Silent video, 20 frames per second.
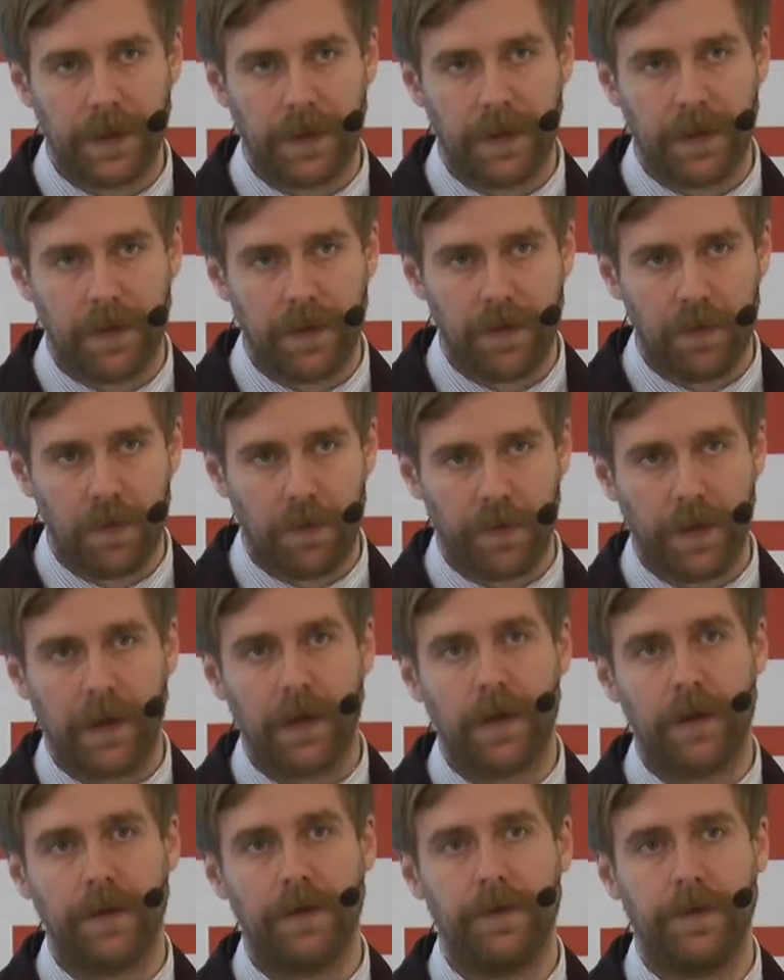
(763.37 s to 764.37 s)
in the Nordic
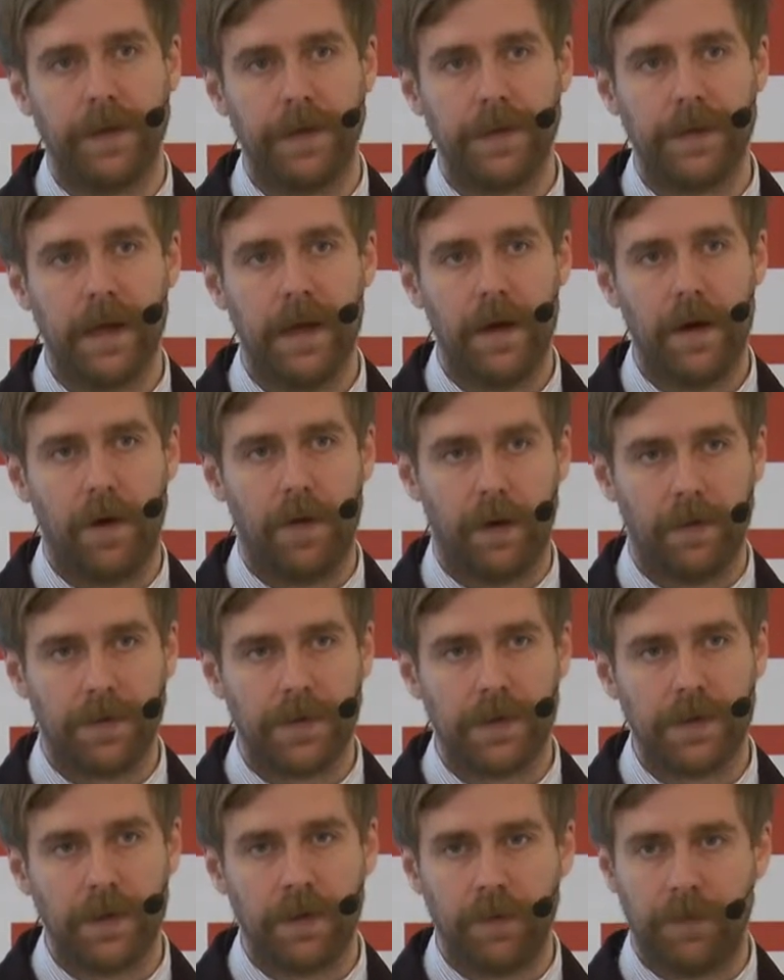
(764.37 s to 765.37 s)
countries around
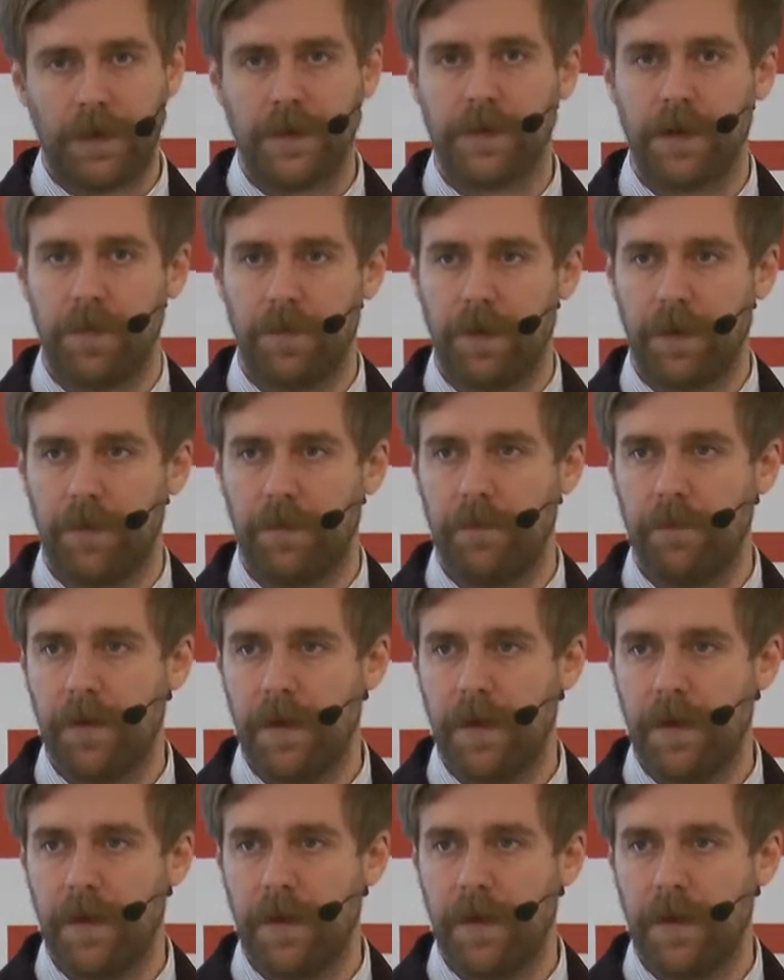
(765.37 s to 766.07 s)
solving some of the